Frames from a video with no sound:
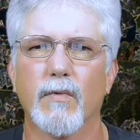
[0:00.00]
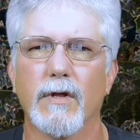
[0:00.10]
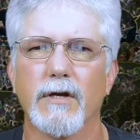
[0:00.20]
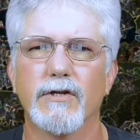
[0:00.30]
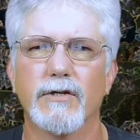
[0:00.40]

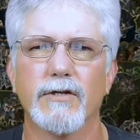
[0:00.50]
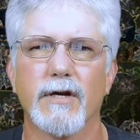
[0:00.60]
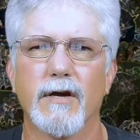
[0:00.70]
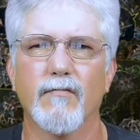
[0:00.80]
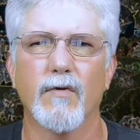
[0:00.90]
religions
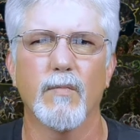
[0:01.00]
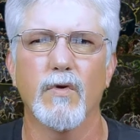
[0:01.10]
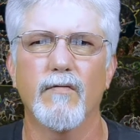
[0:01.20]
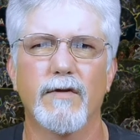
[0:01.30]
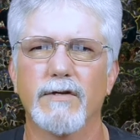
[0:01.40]
have
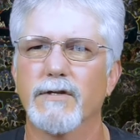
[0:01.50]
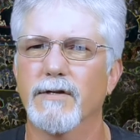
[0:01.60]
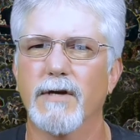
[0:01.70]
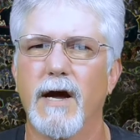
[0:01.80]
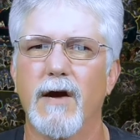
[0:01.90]
removed this
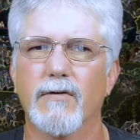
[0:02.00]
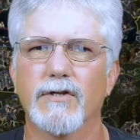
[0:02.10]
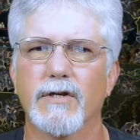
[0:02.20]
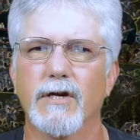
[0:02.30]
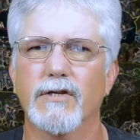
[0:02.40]
entire
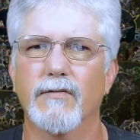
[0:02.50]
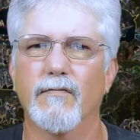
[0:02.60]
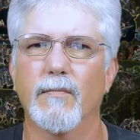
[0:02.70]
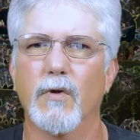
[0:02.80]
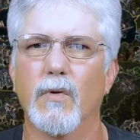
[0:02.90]
section
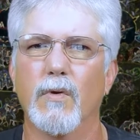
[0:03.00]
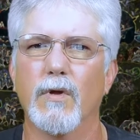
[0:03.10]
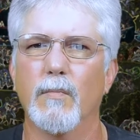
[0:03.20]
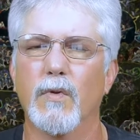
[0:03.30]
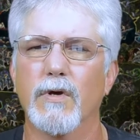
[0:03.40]
from their
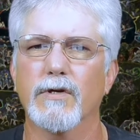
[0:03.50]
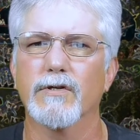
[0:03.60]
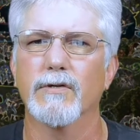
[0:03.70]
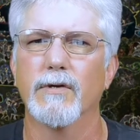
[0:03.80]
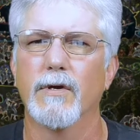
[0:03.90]
holy books,